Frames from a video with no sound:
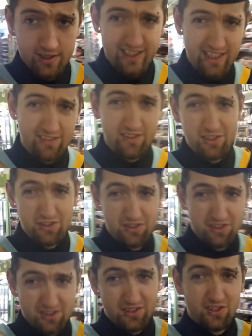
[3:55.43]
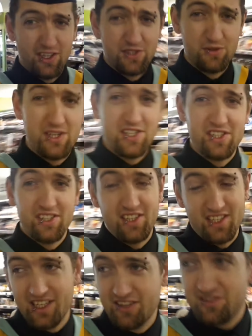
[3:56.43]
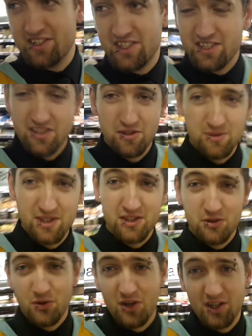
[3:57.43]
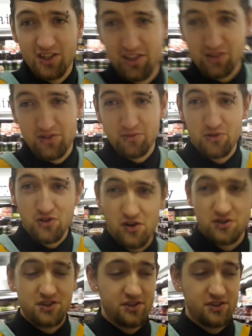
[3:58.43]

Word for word: Even on graduation, I can't resist coming into work to do some trolling.